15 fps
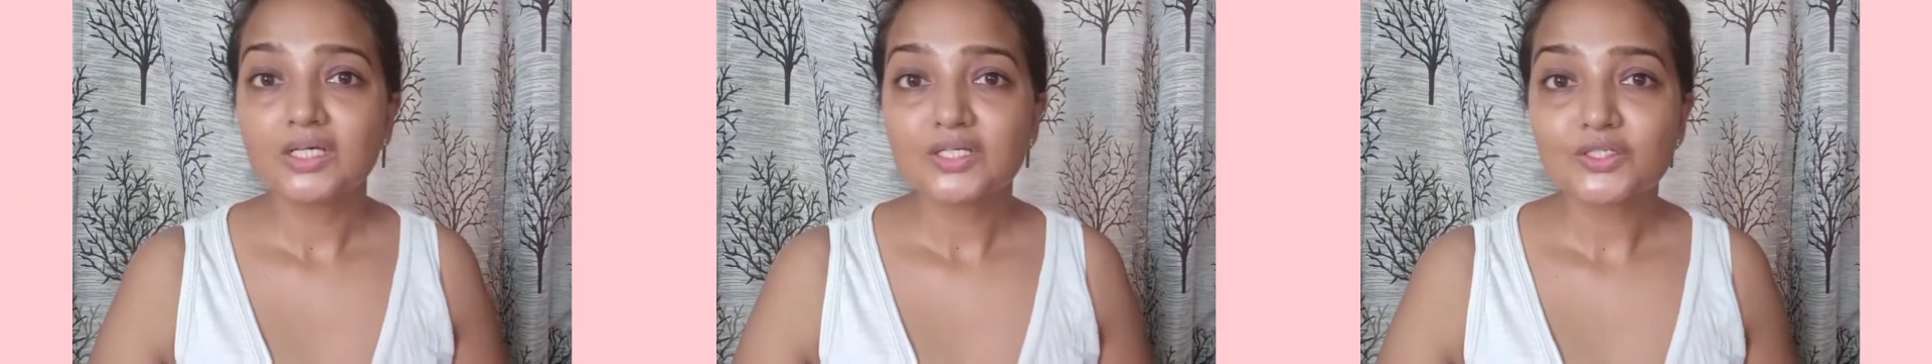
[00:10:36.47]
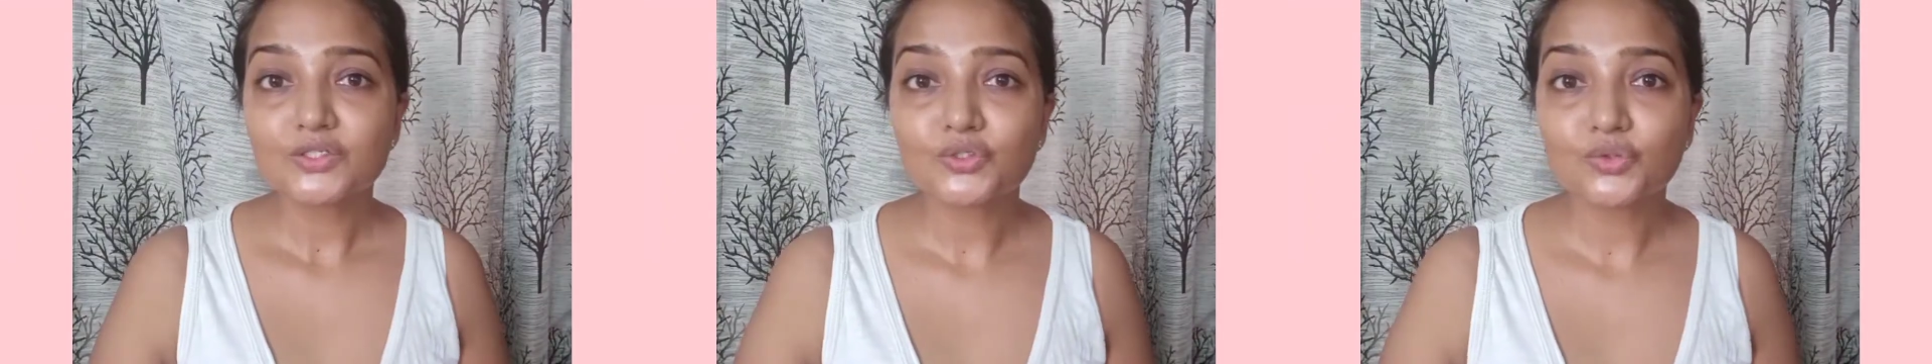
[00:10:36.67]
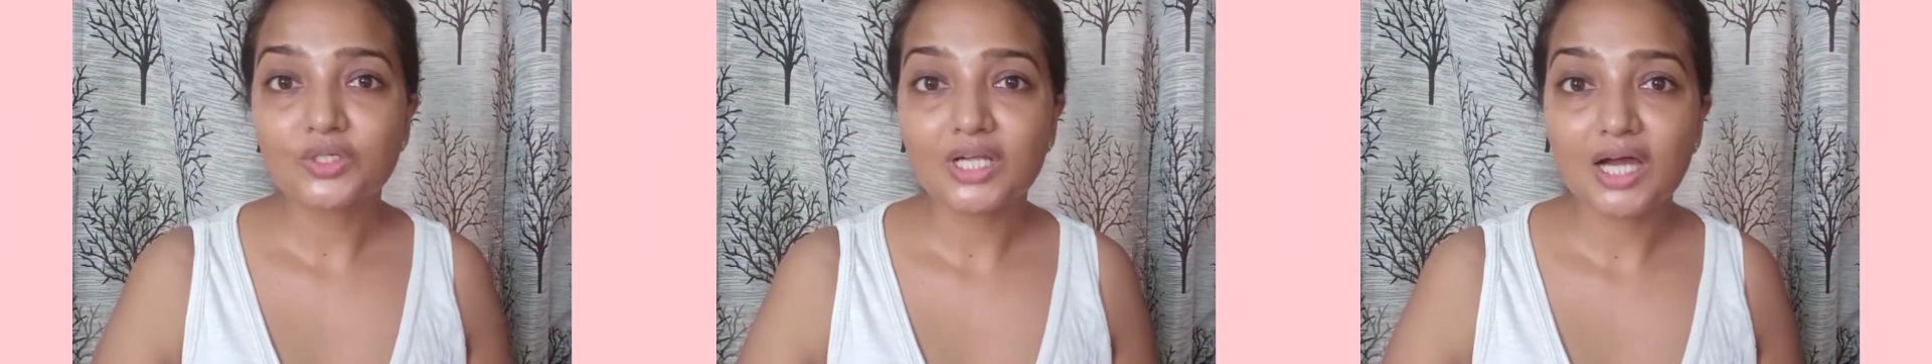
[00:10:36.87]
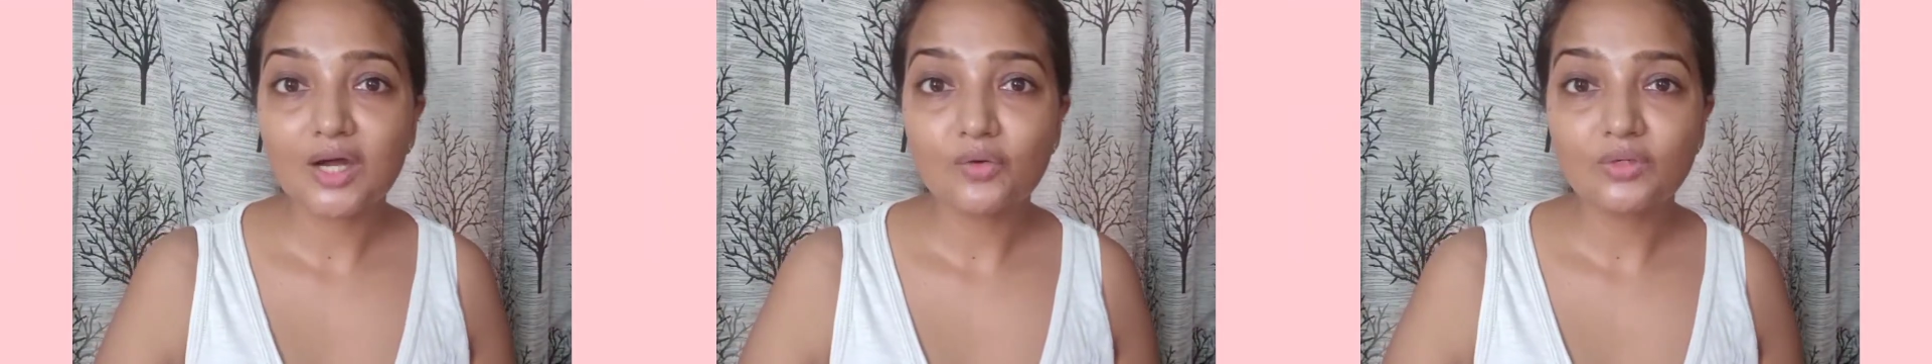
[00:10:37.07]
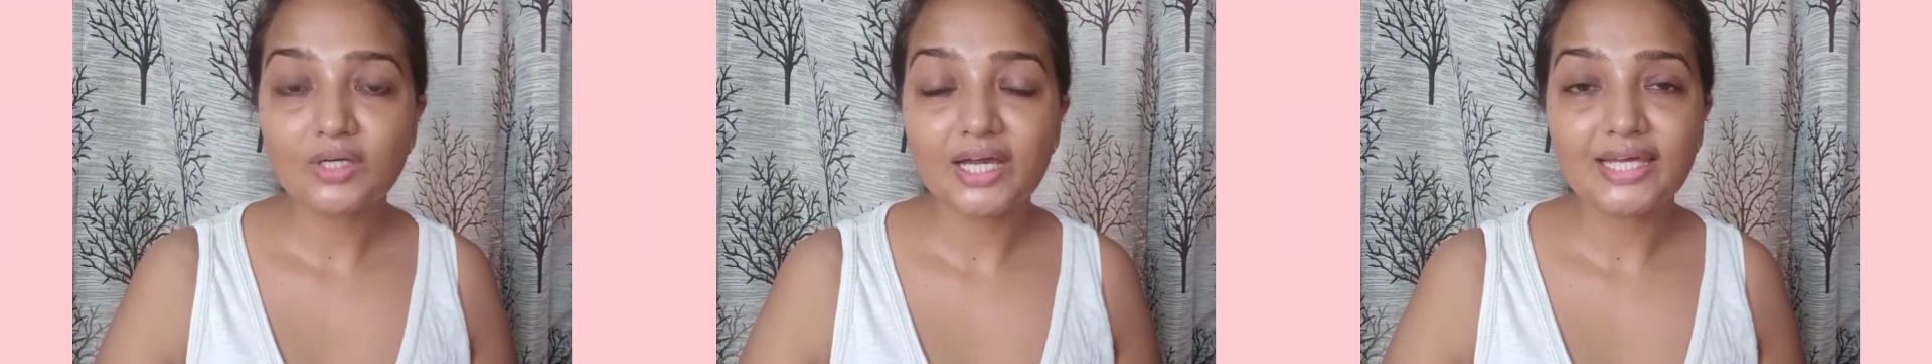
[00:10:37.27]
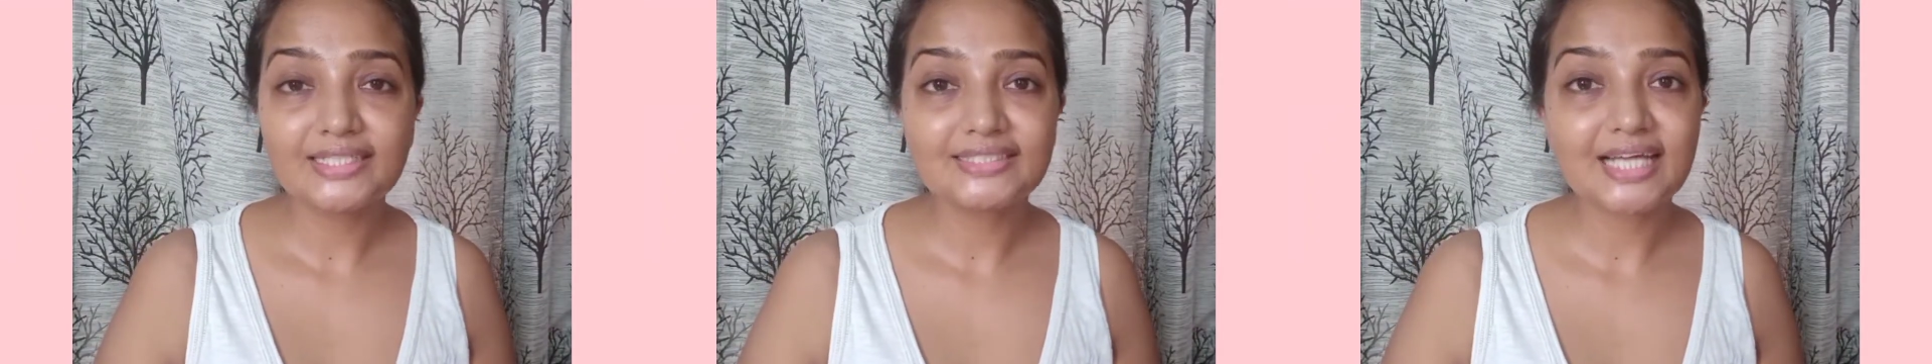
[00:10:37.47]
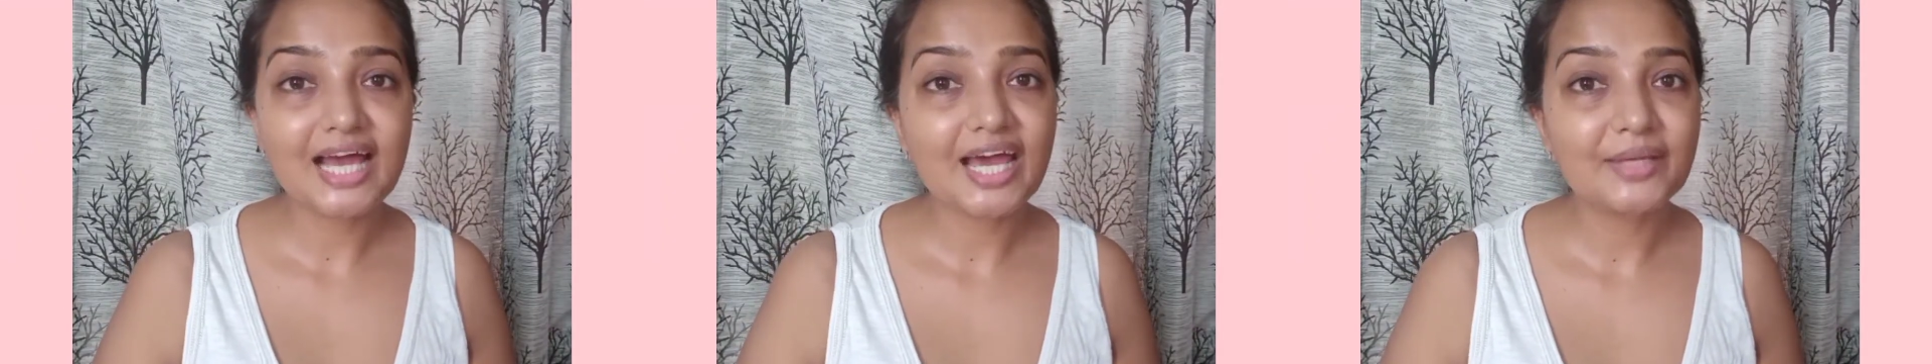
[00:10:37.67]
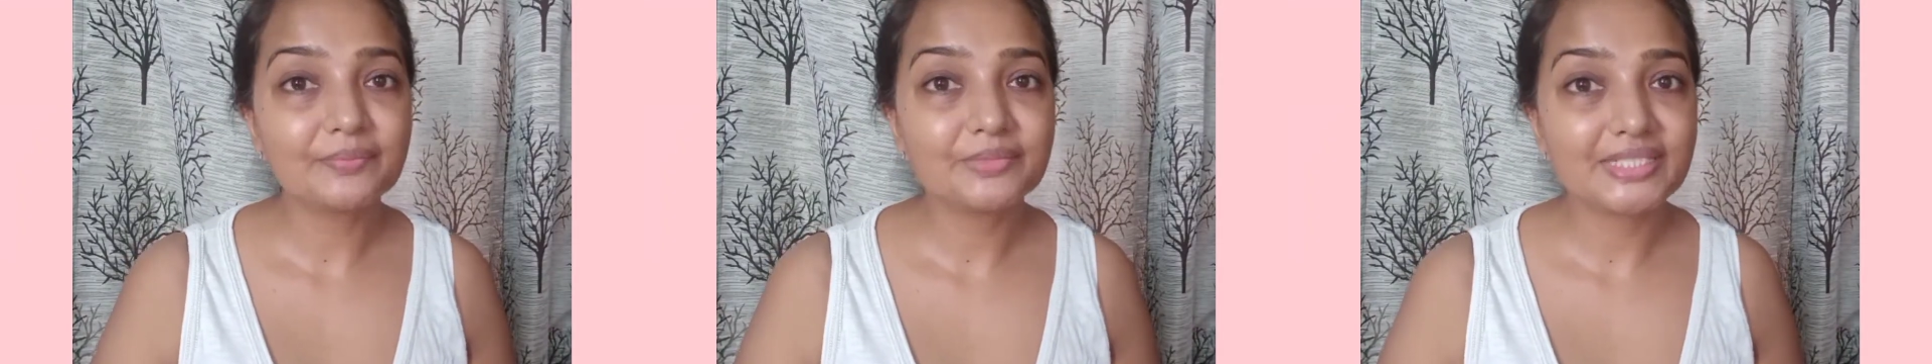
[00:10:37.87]
So now guys,
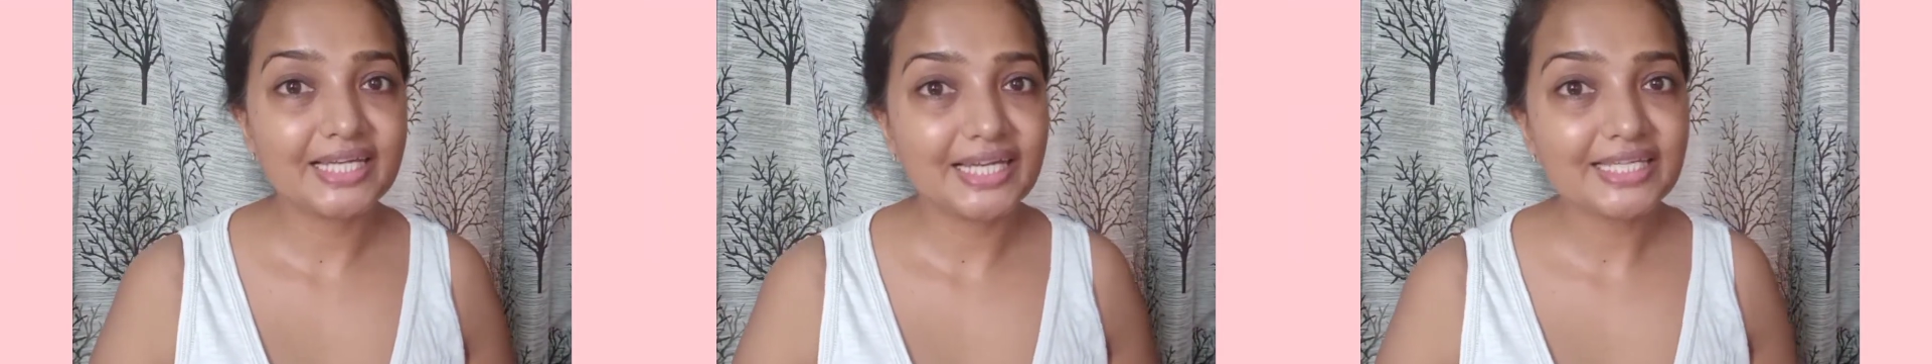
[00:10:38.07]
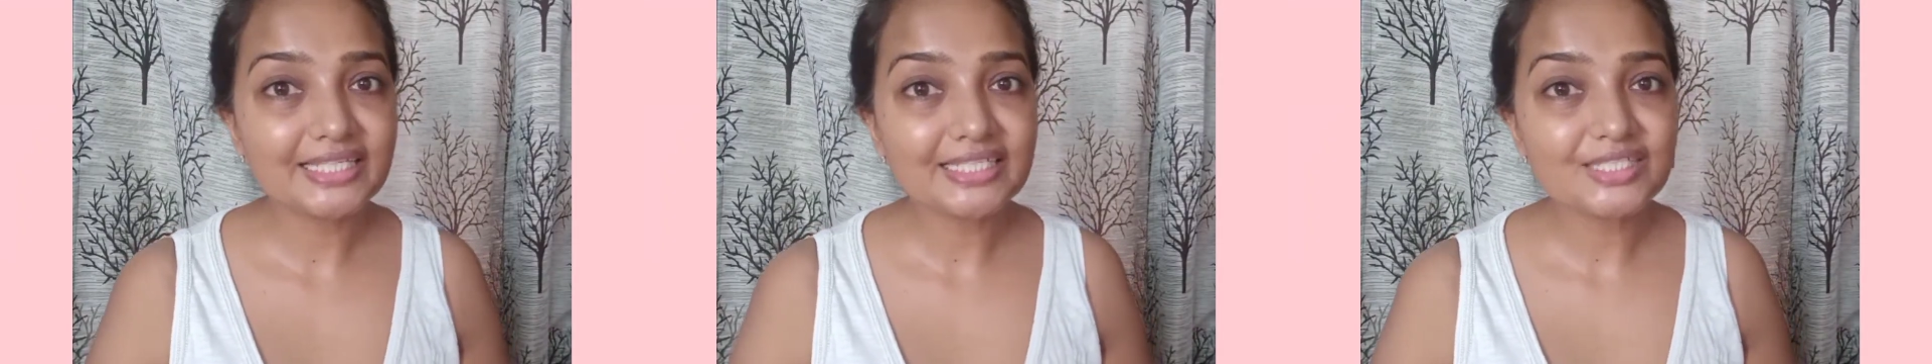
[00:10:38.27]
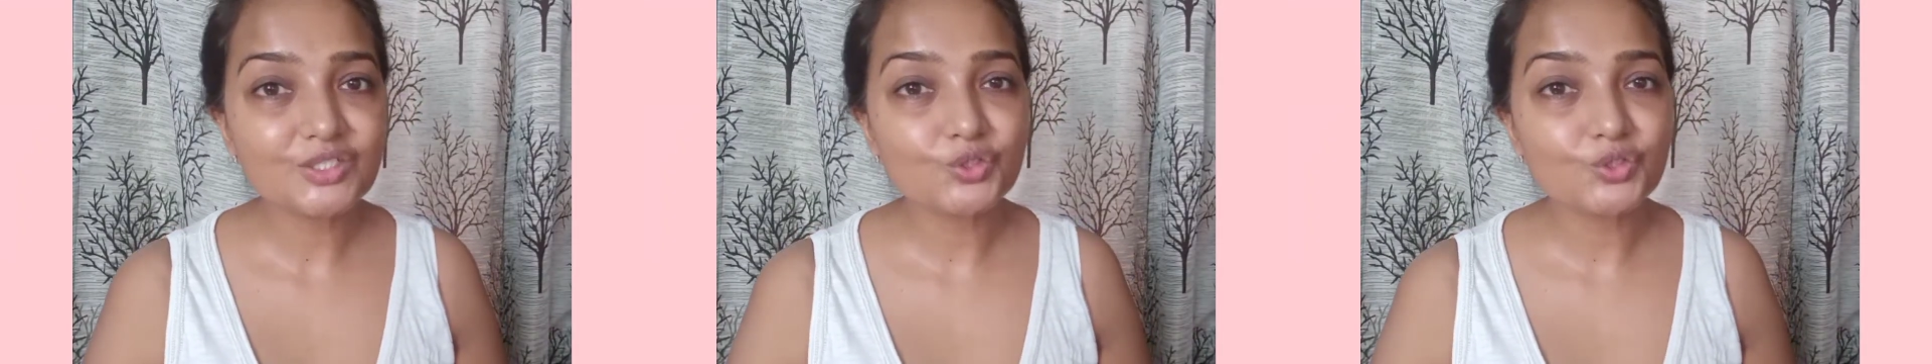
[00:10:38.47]
I'm ready